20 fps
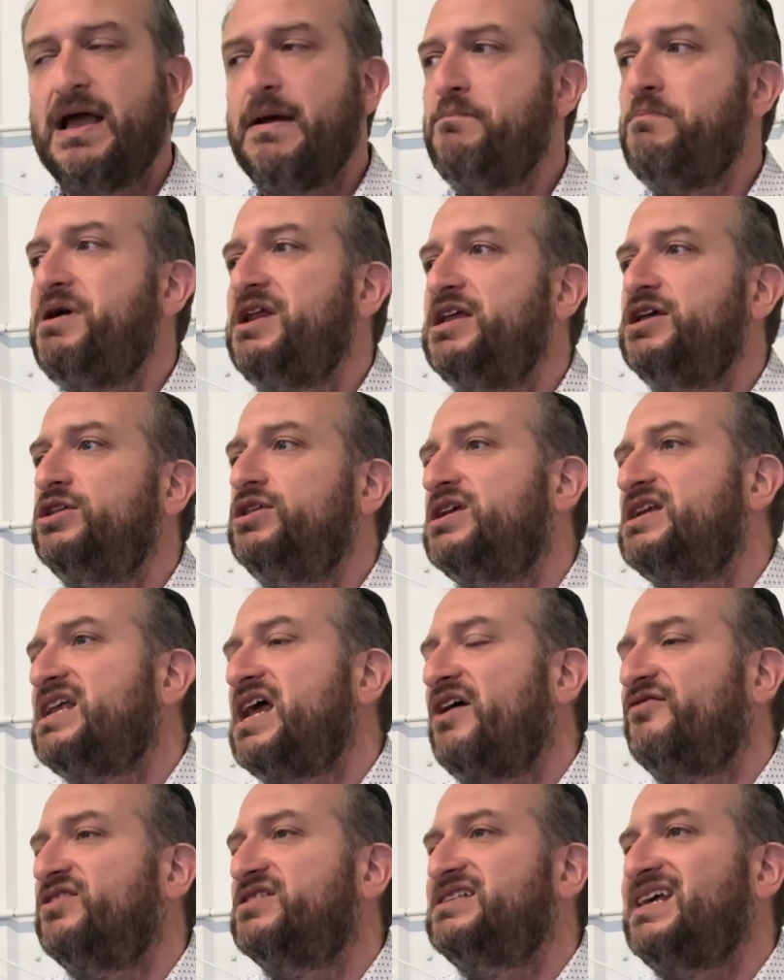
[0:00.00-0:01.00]
Meaning you didn't
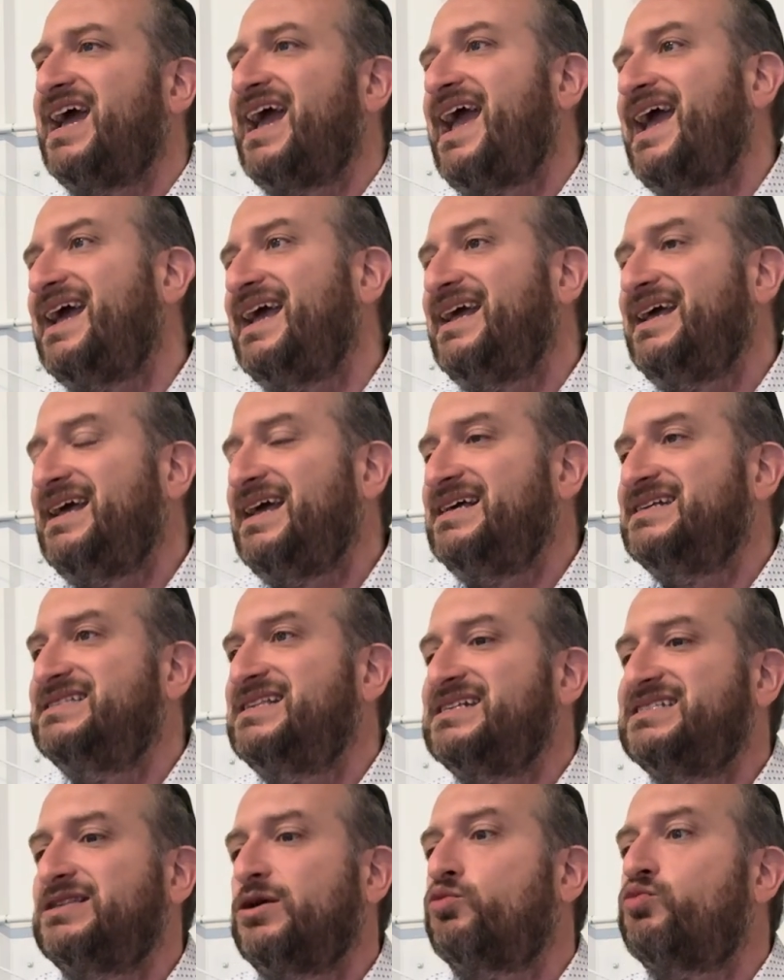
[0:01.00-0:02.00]
have to say, hey, is
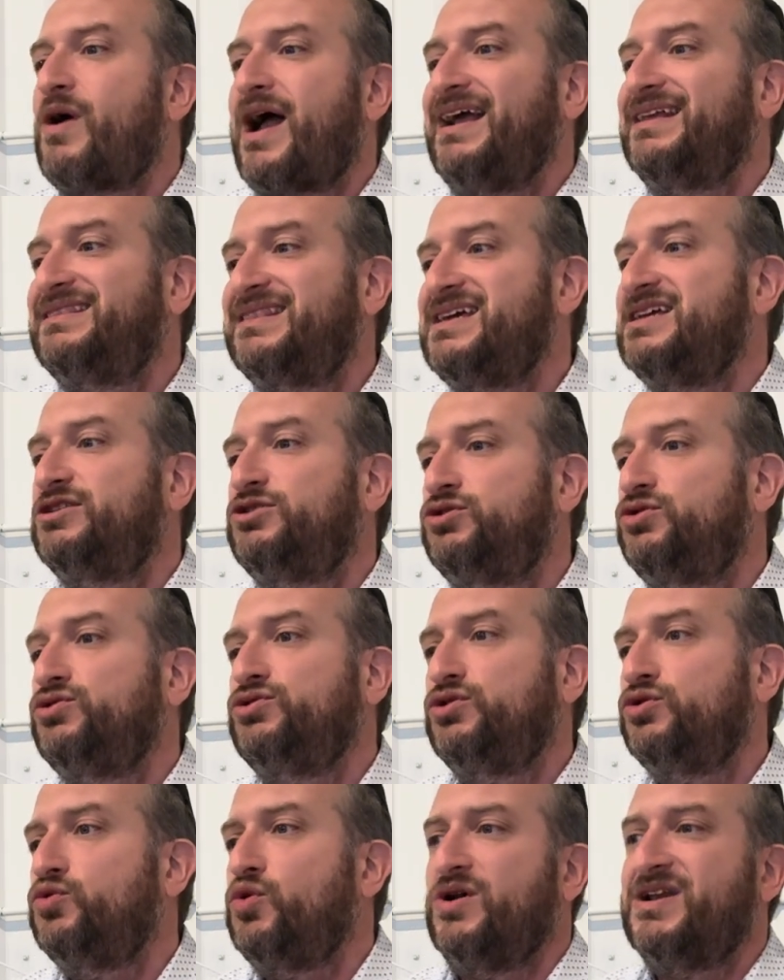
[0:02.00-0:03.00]
this the right thing to
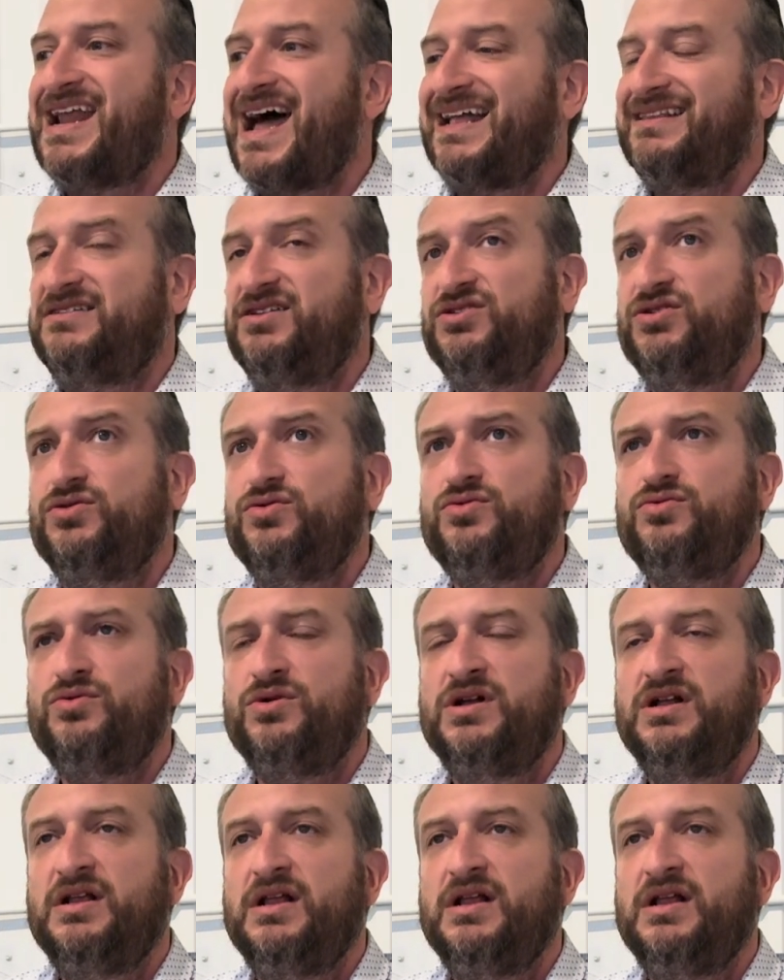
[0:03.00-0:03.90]
do or not to do?